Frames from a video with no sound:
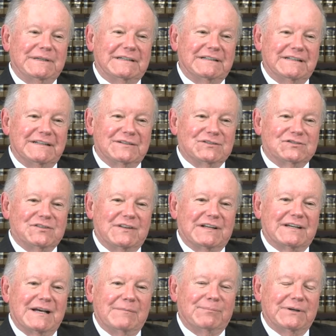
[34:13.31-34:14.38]
because
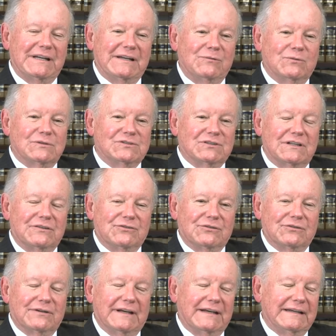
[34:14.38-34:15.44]
the company was
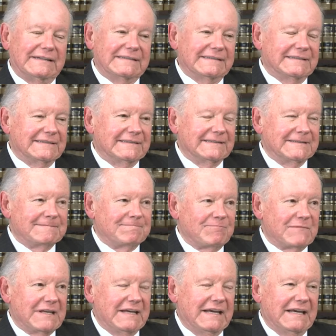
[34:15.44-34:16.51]
under a
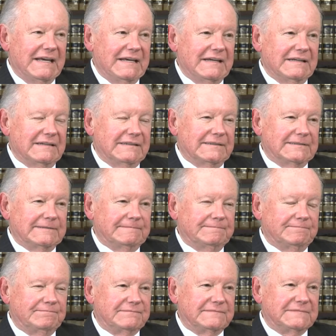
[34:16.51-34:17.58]
a um,